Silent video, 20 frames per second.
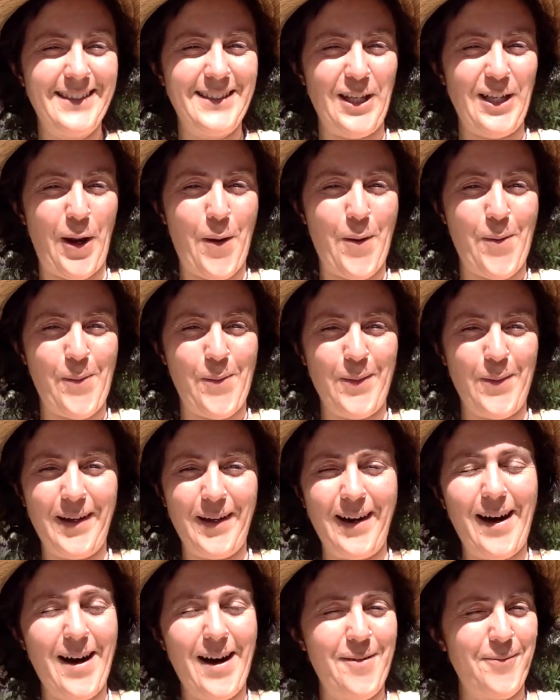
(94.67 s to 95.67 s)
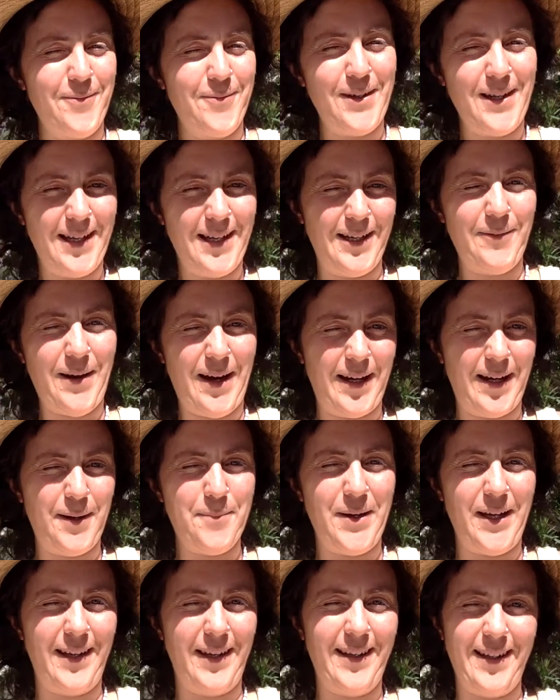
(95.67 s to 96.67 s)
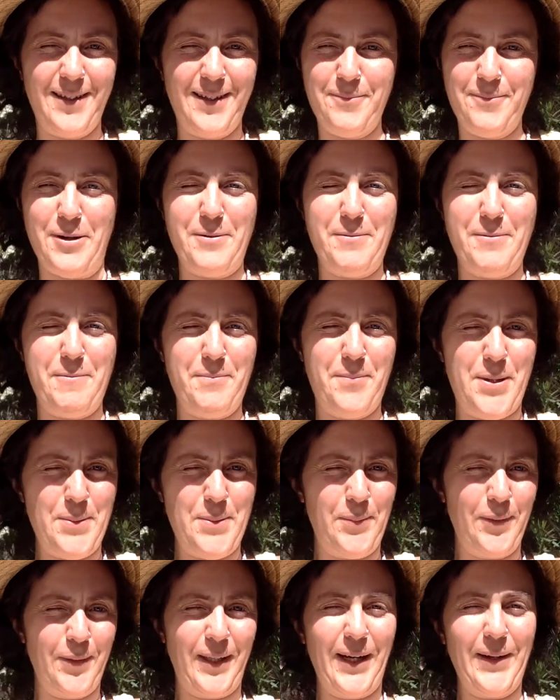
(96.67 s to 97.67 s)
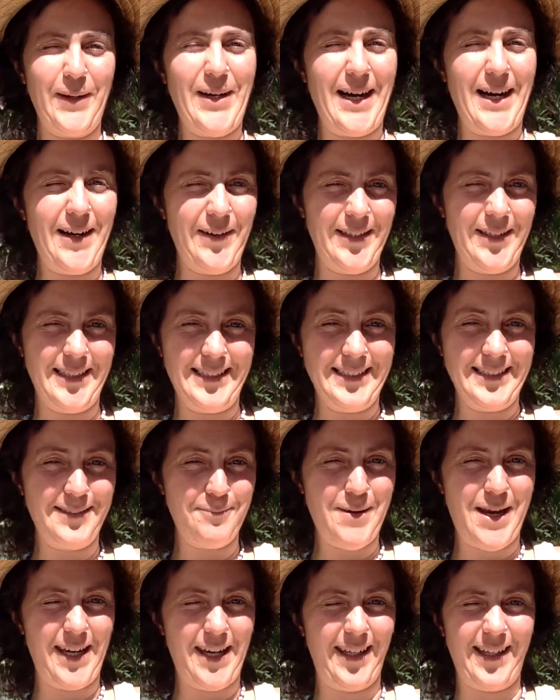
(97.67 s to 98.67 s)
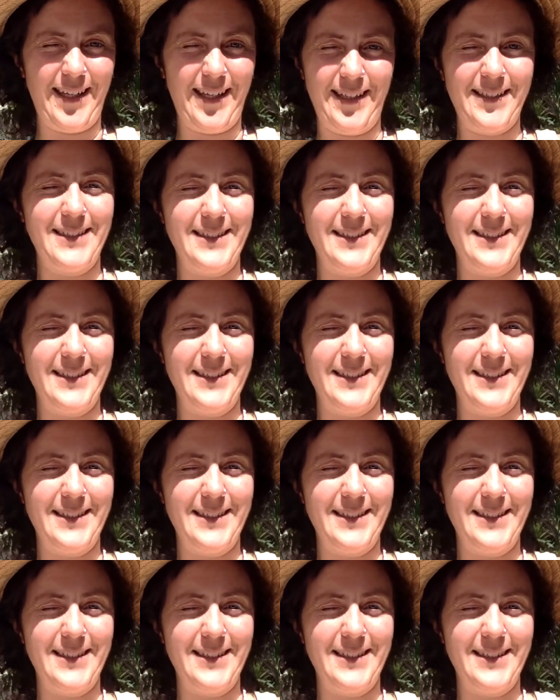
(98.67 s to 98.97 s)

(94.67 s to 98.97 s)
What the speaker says: So I really recommend at the moment people go out and make it,